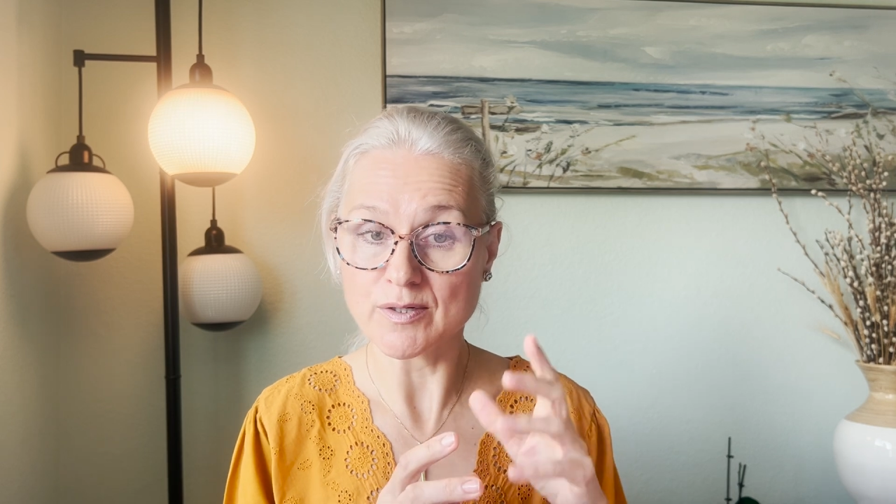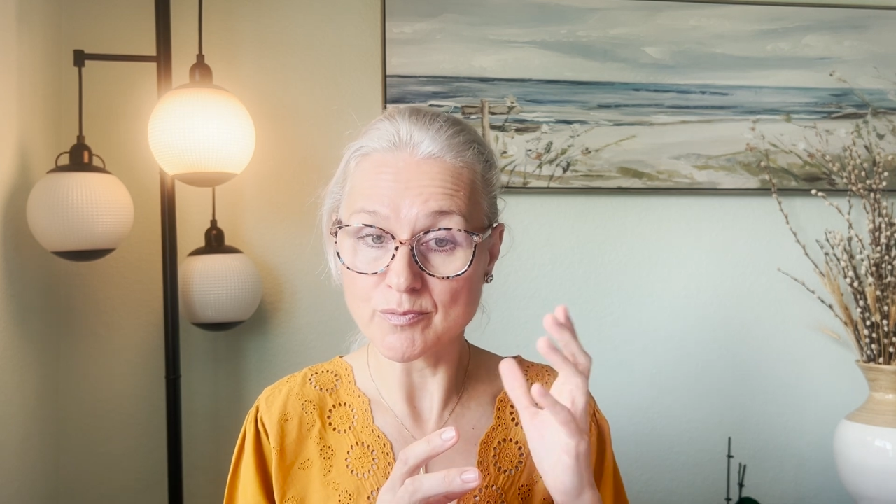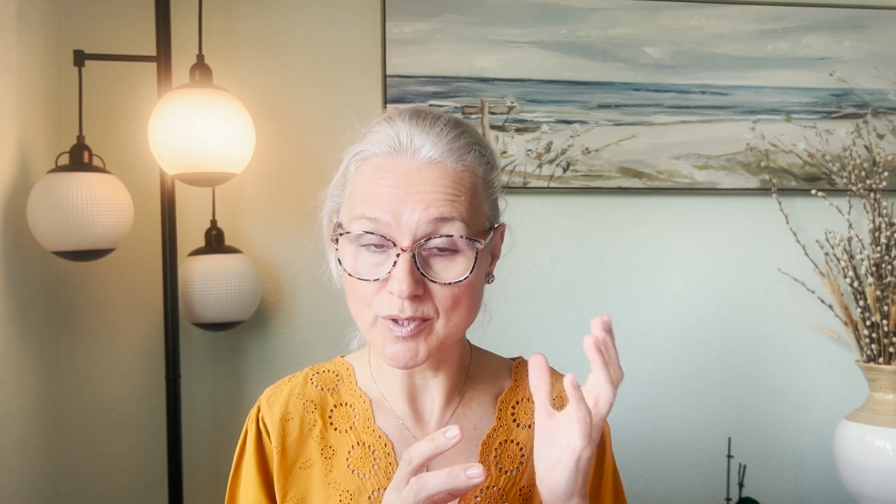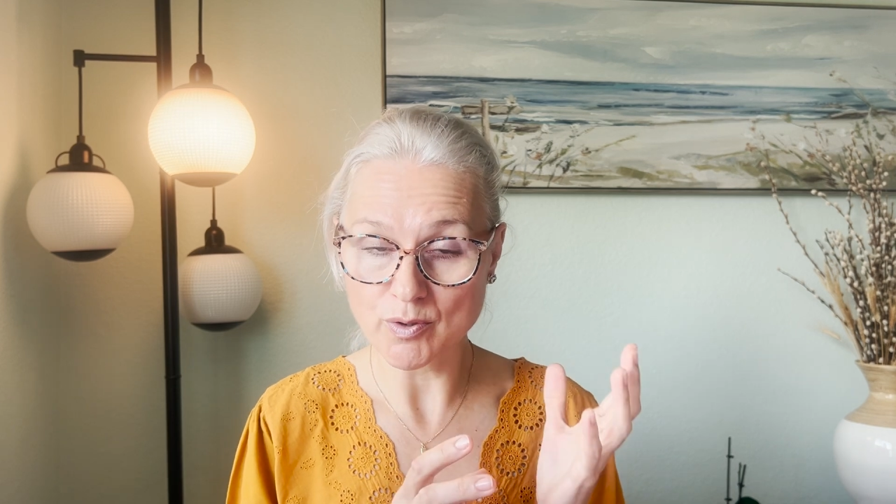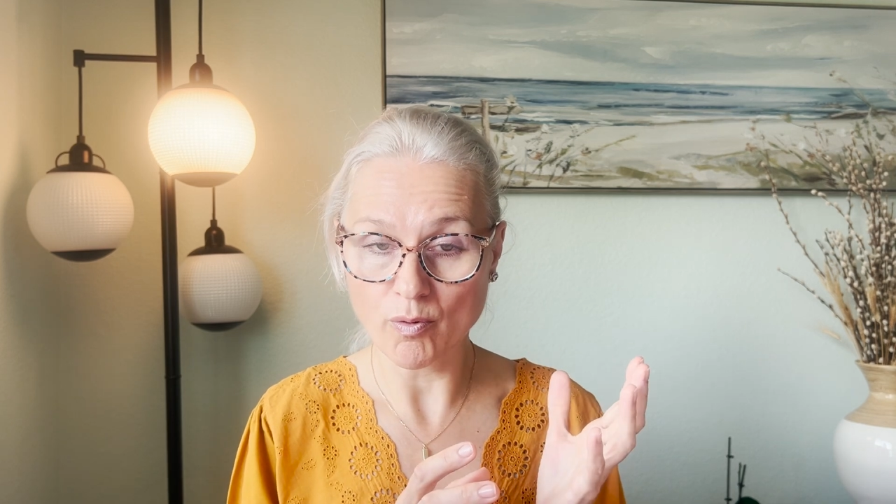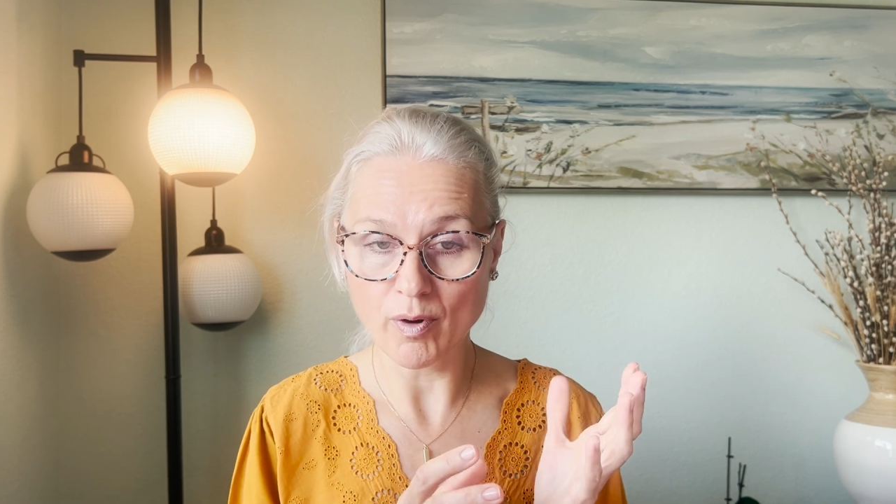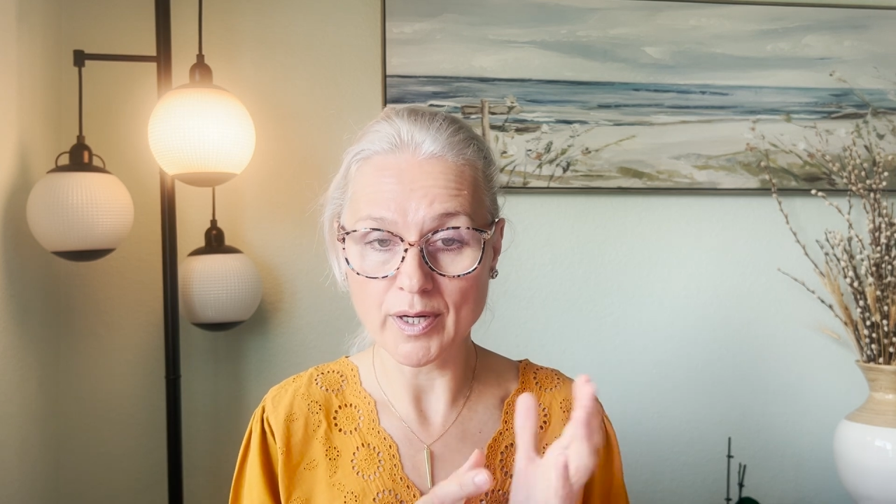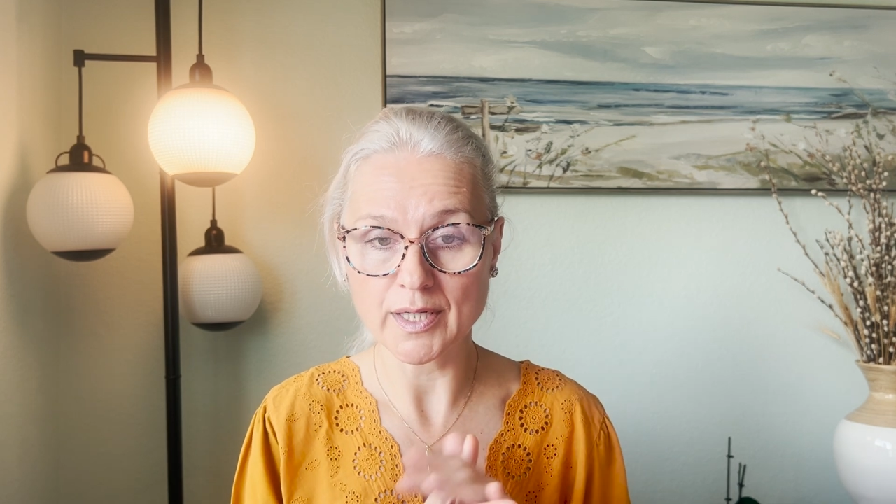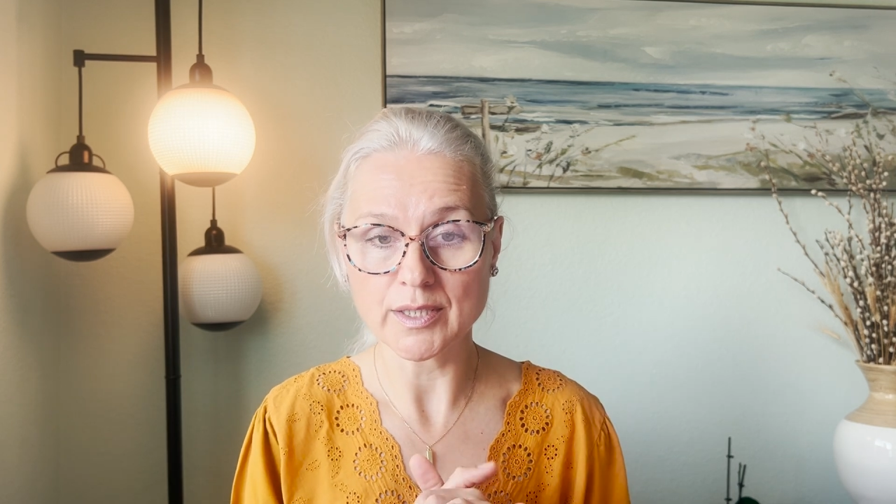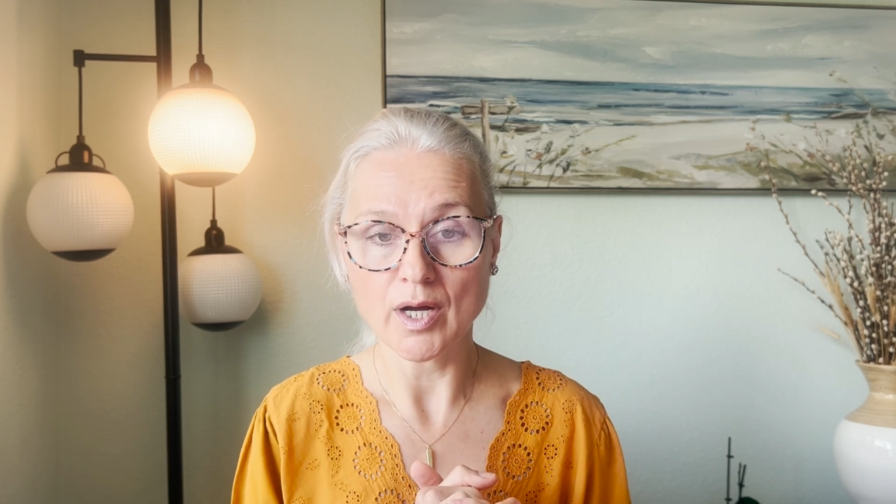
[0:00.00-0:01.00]

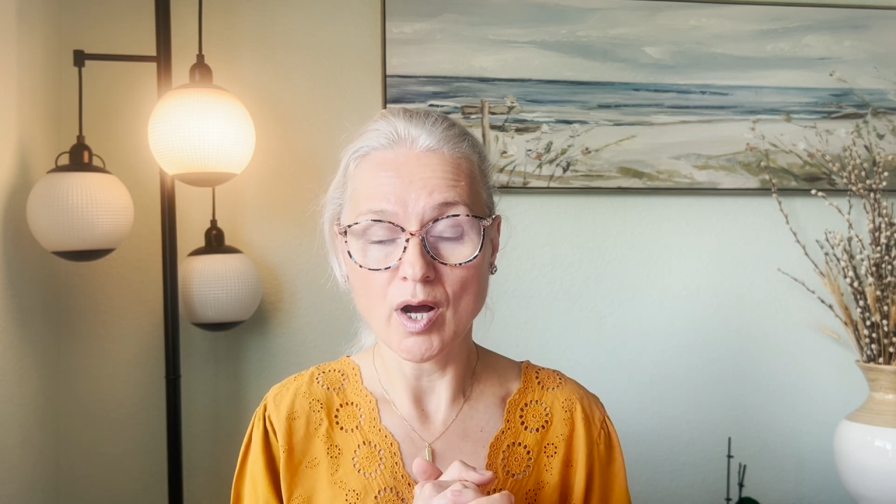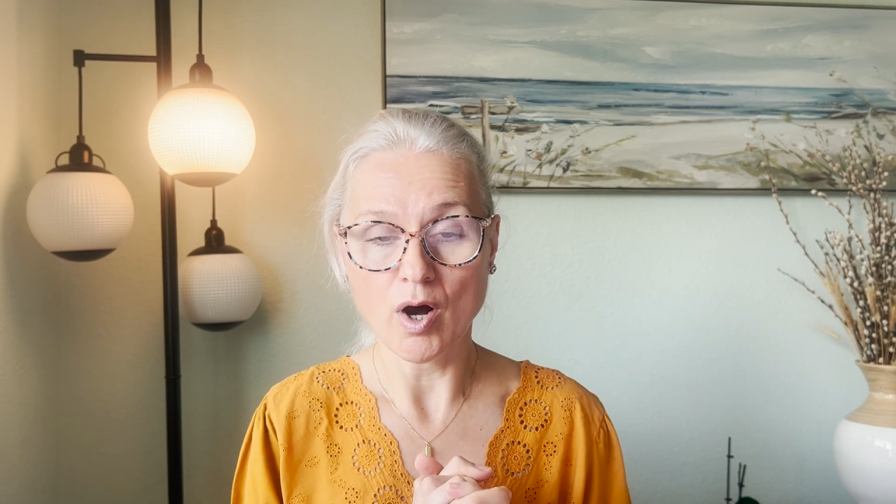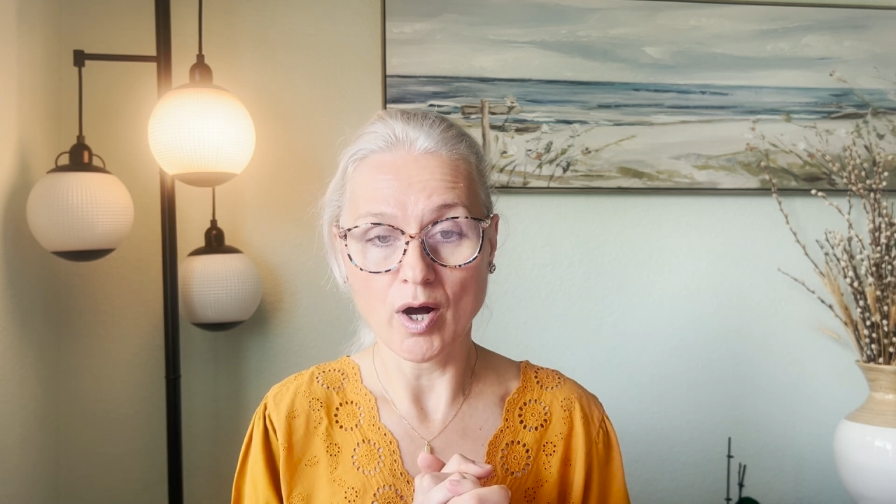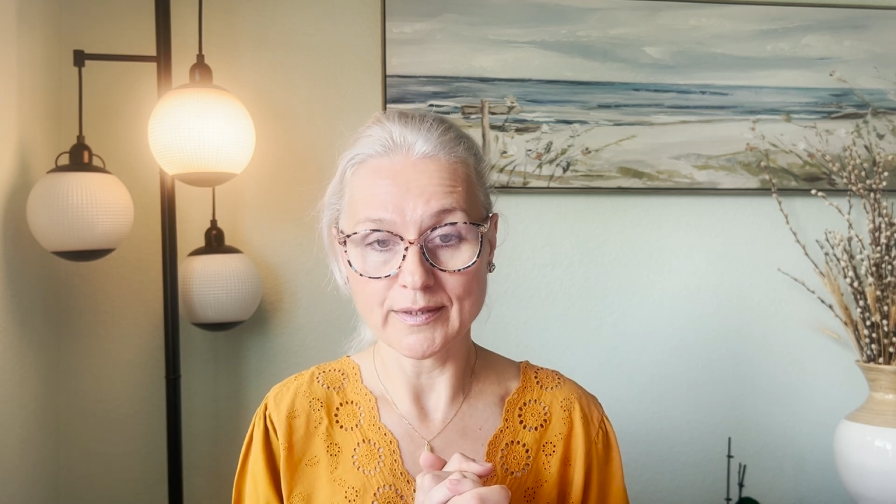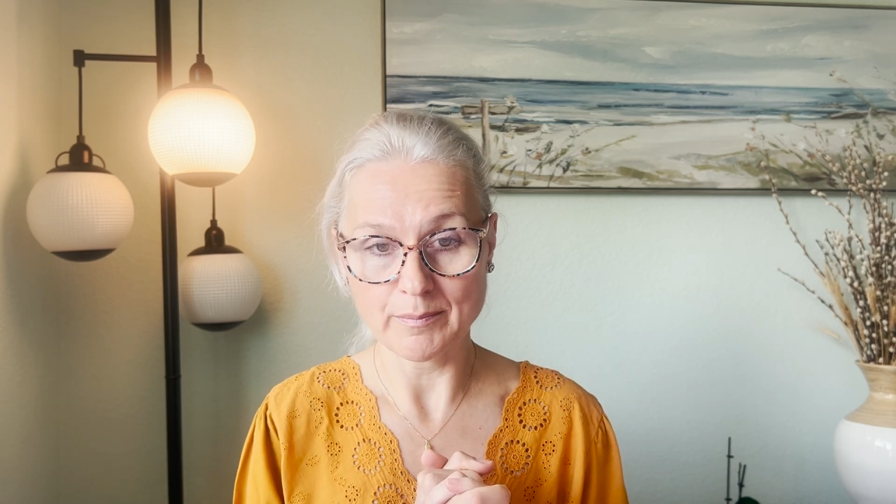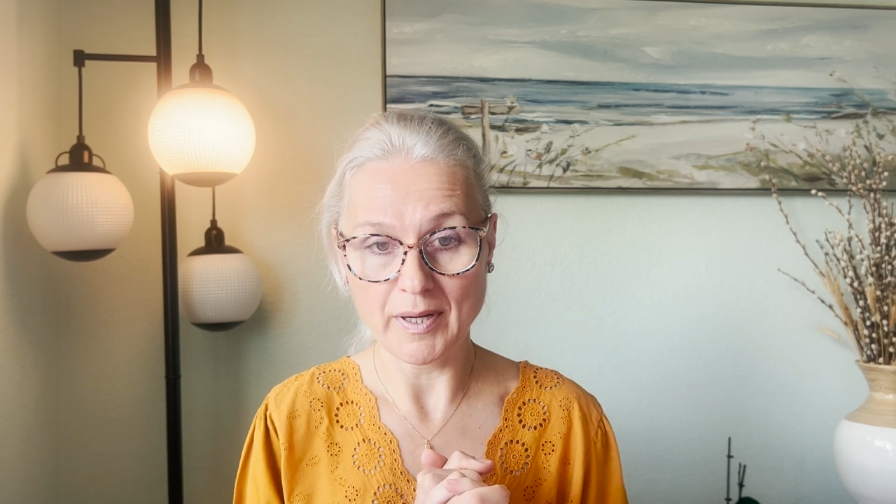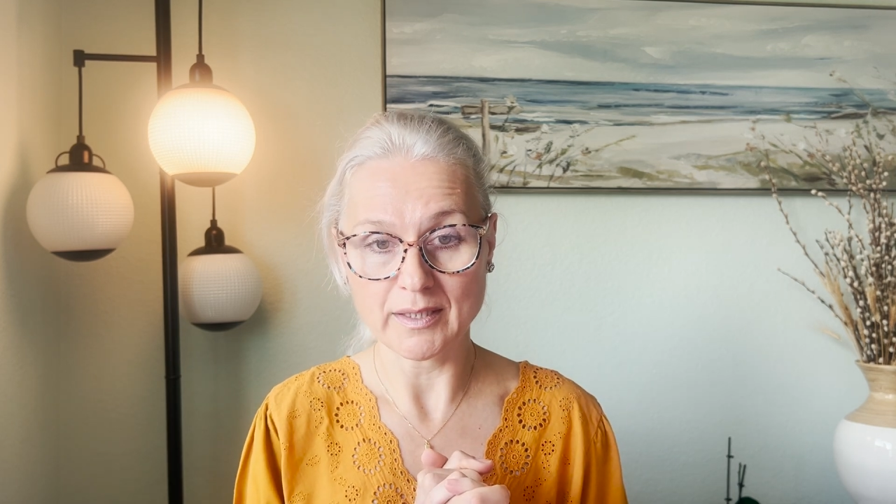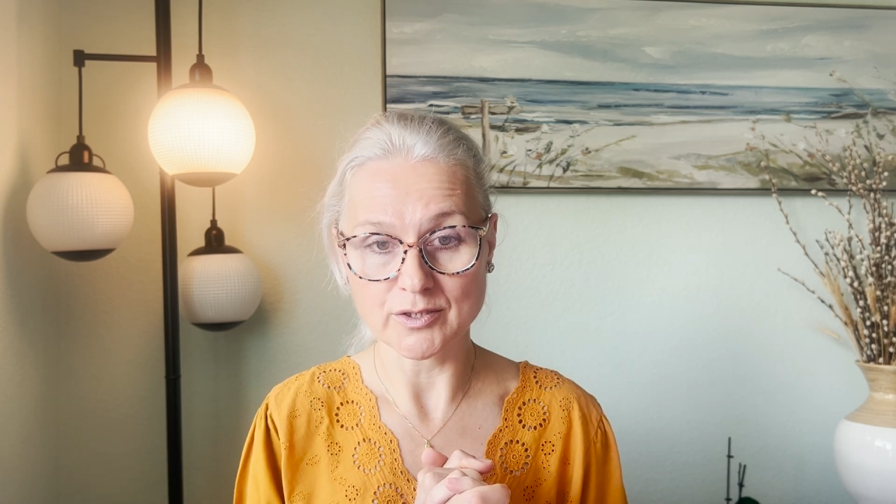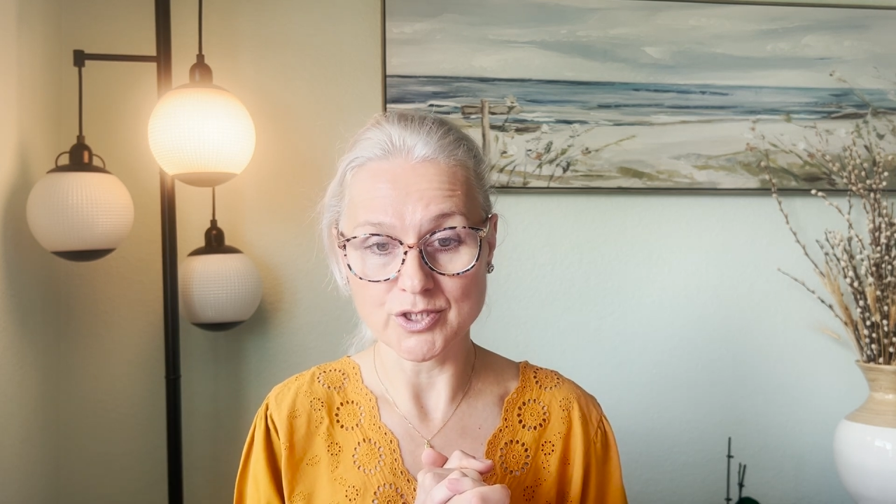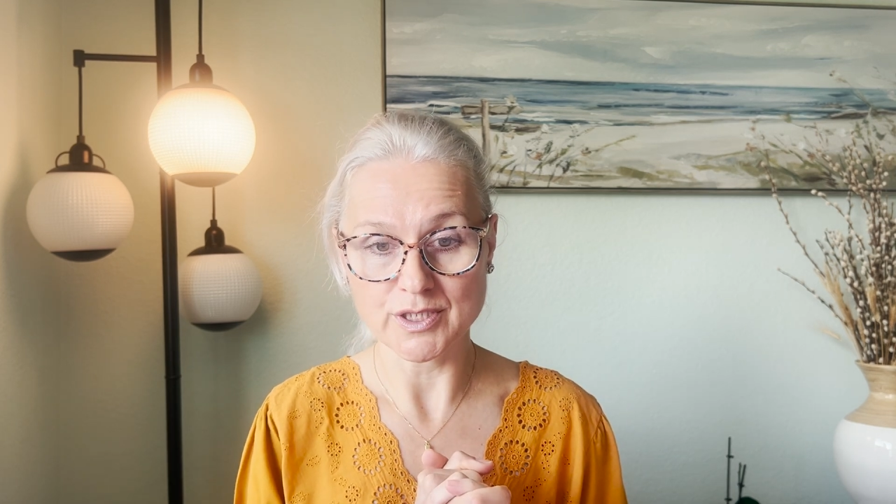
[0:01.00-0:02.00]
recorded on a
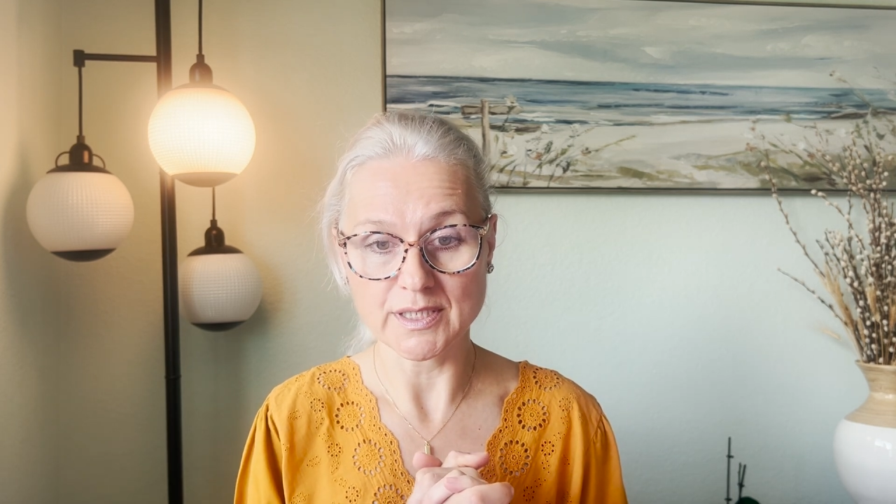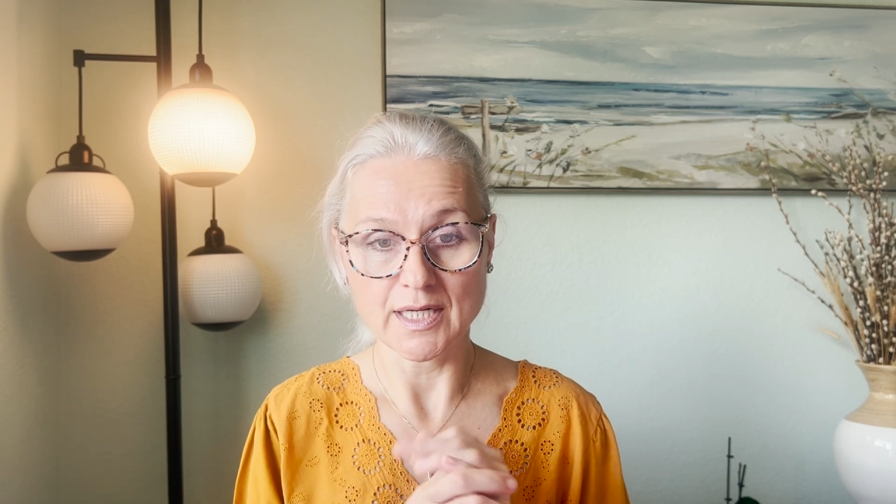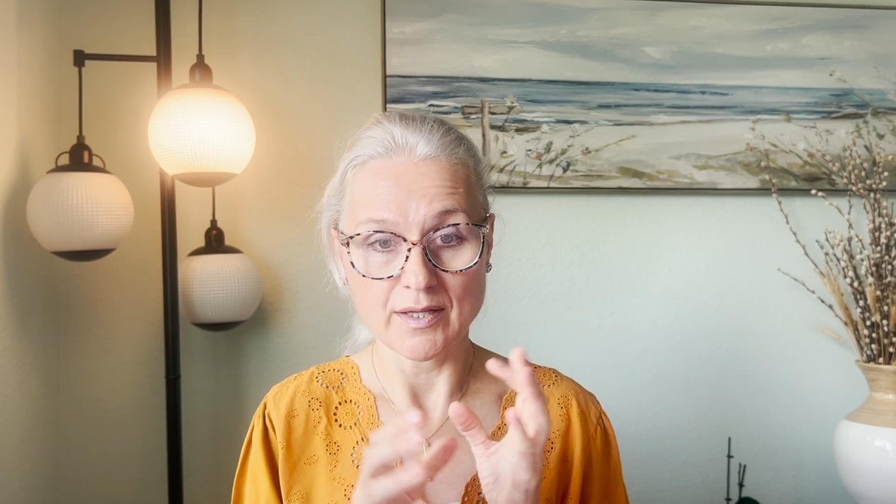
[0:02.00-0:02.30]
balance sheet.